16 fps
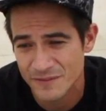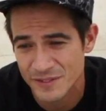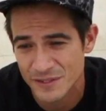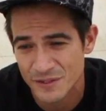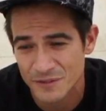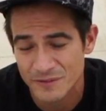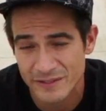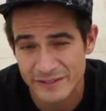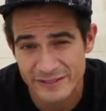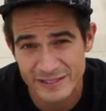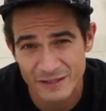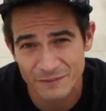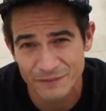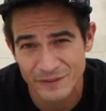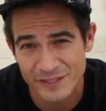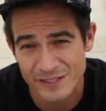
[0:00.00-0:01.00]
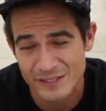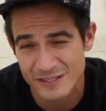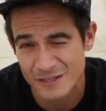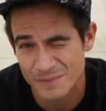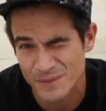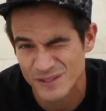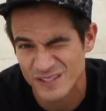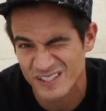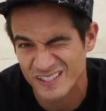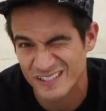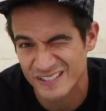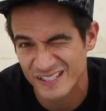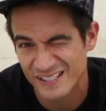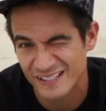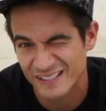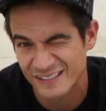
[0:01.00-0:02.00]
So that's definitely a step you need to
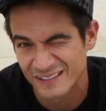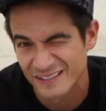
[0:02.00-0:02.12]
take.